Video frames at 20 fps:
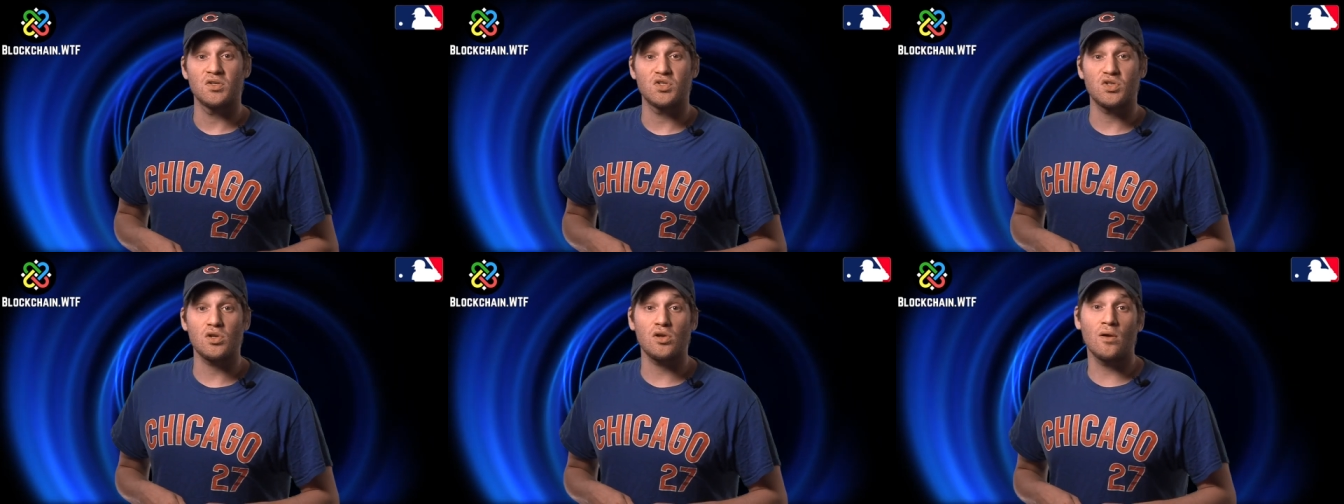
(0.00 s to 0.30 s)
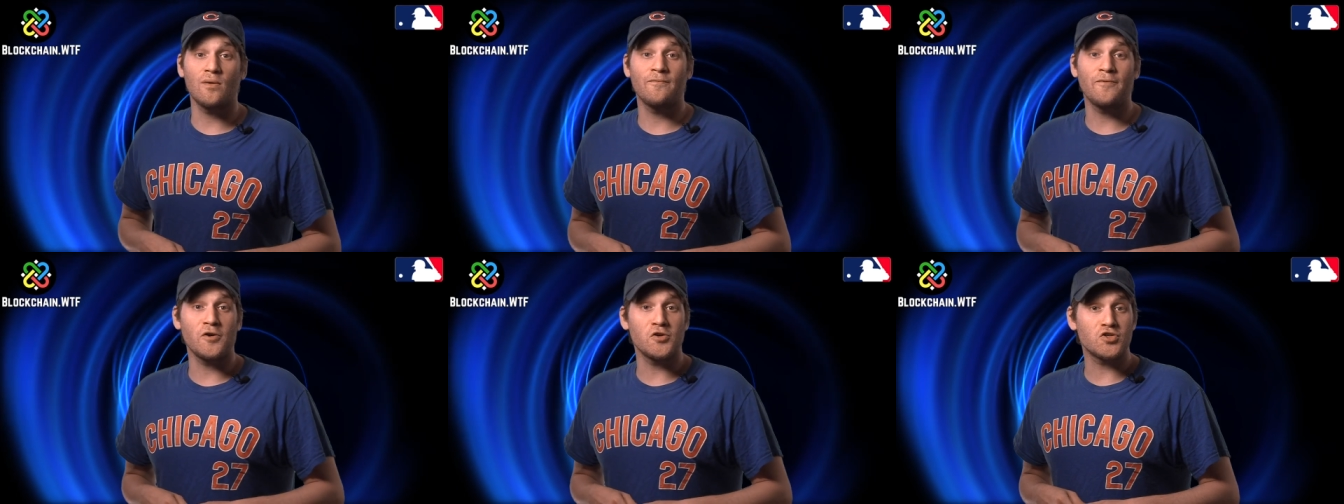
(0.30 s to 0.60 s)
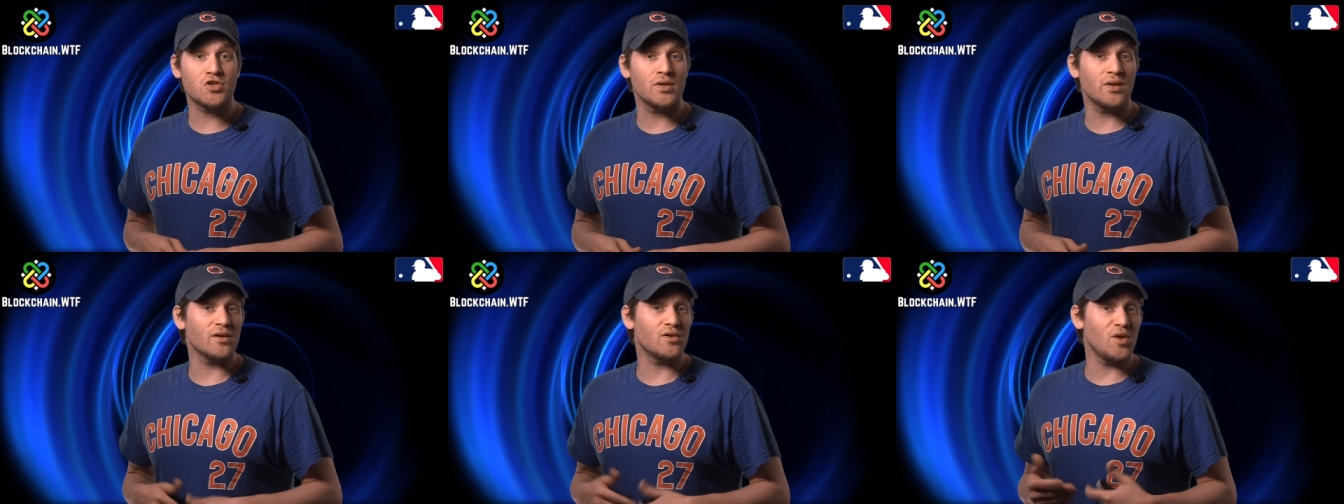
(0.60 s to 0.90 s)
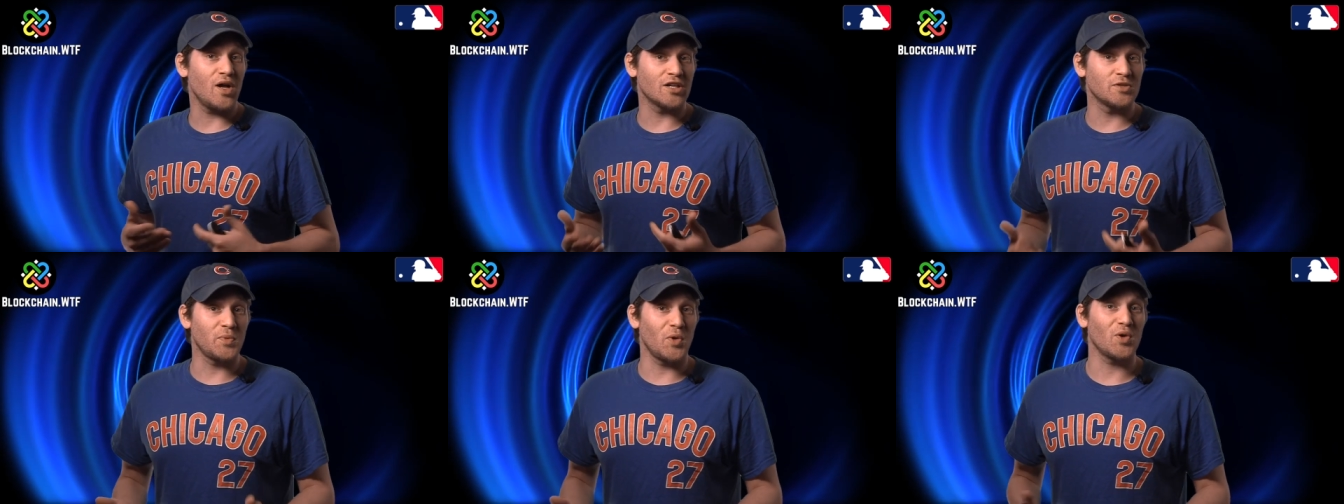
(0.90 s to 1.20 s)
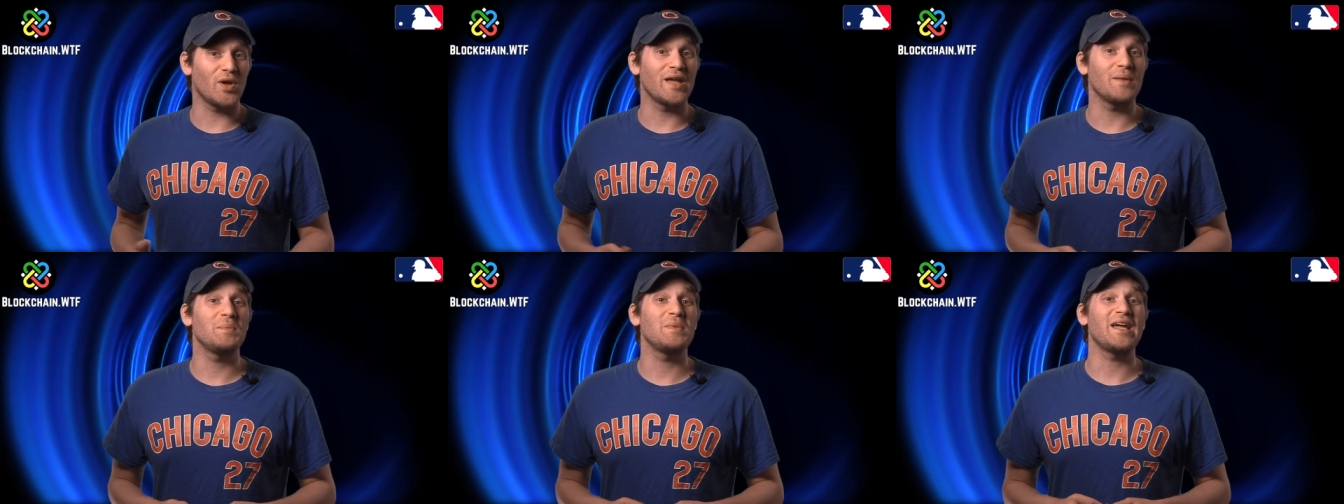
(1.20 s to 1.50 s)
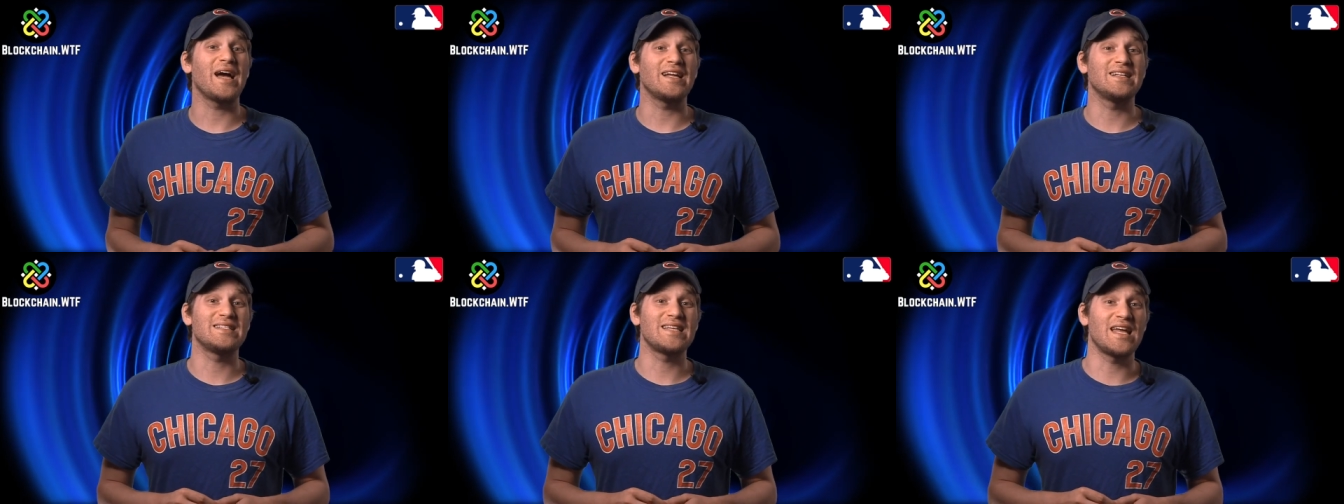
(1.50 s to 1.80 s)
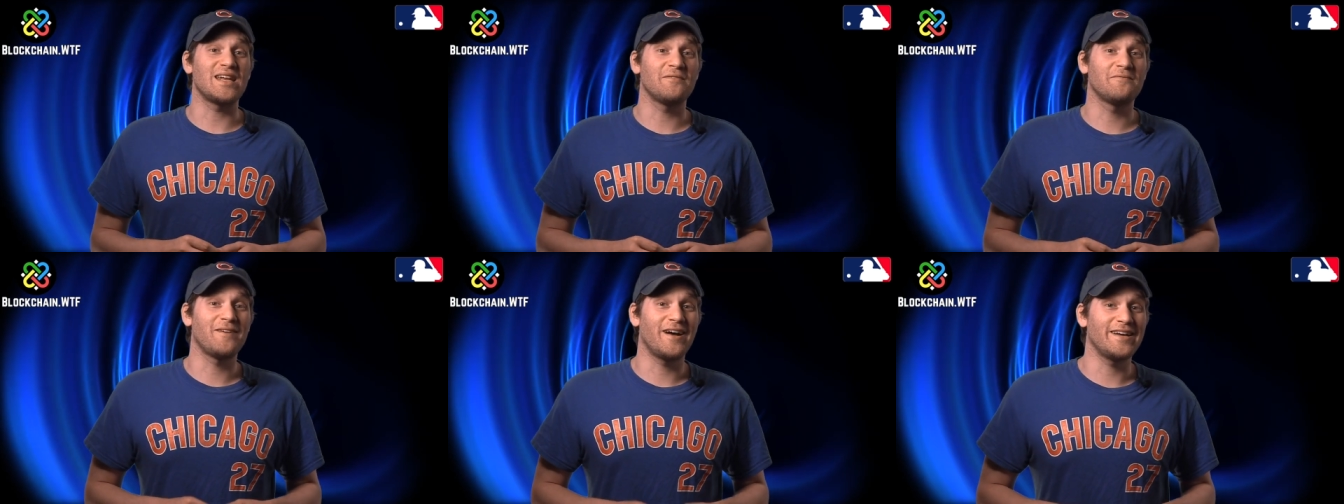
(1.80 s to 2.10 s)
So your version of the collectible can be
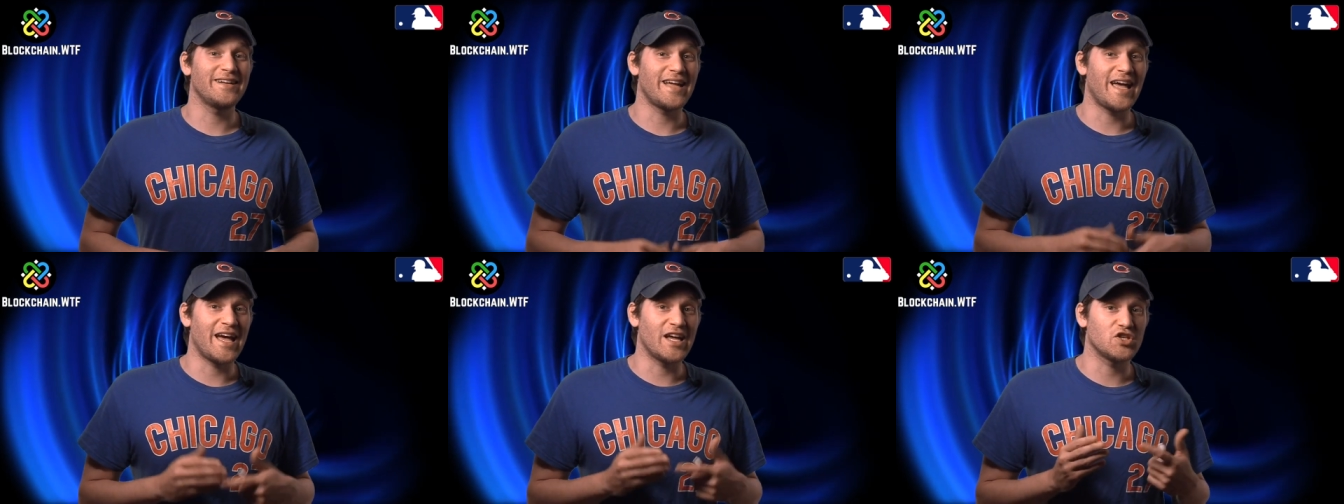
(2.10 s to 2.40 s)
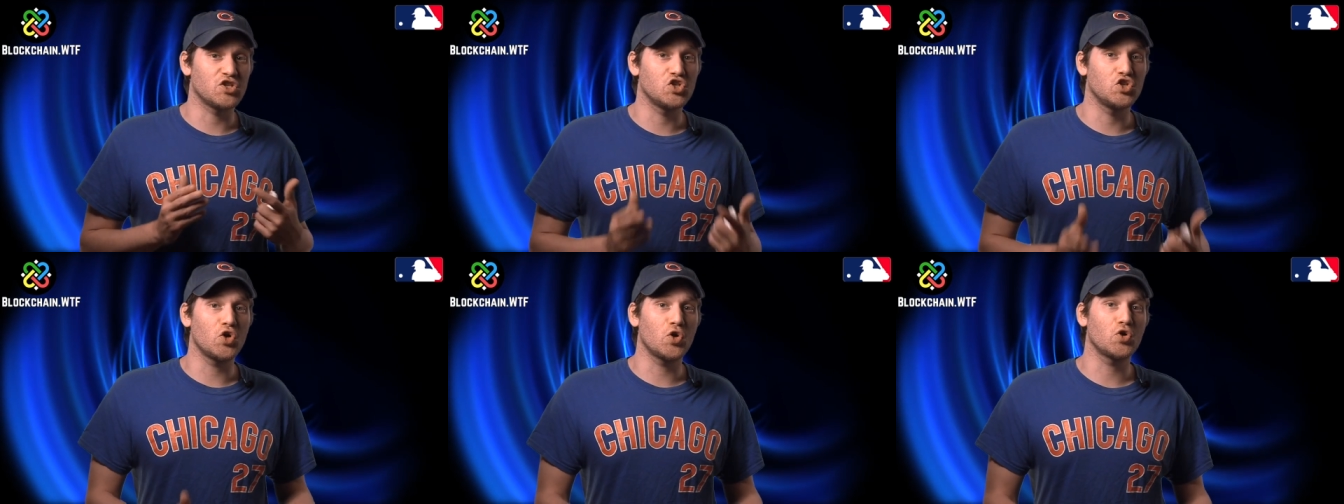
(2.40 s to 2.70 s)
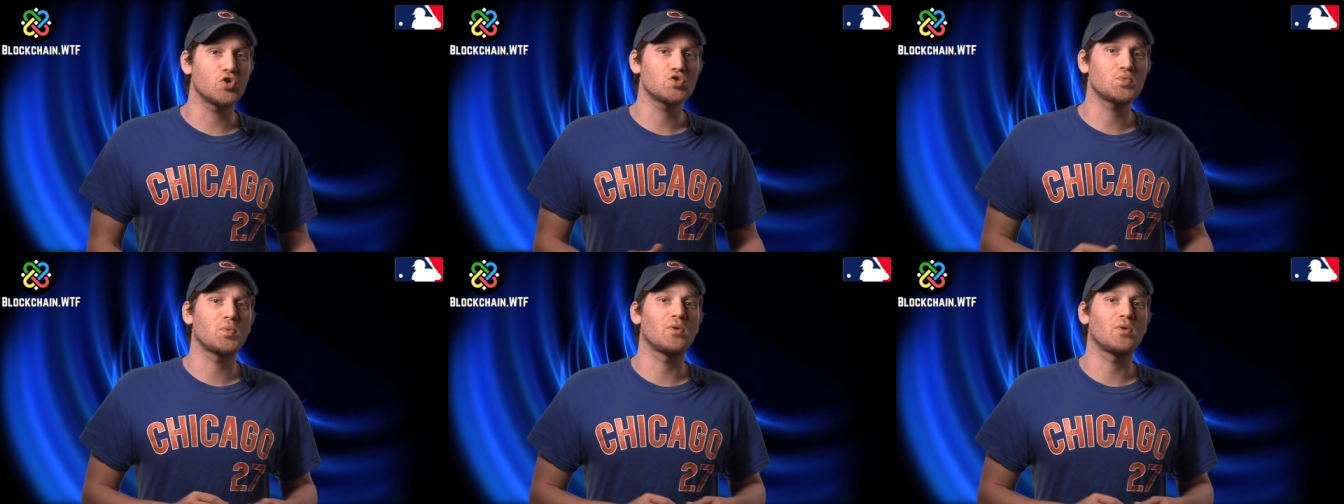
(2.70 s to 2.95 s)
identified as yours,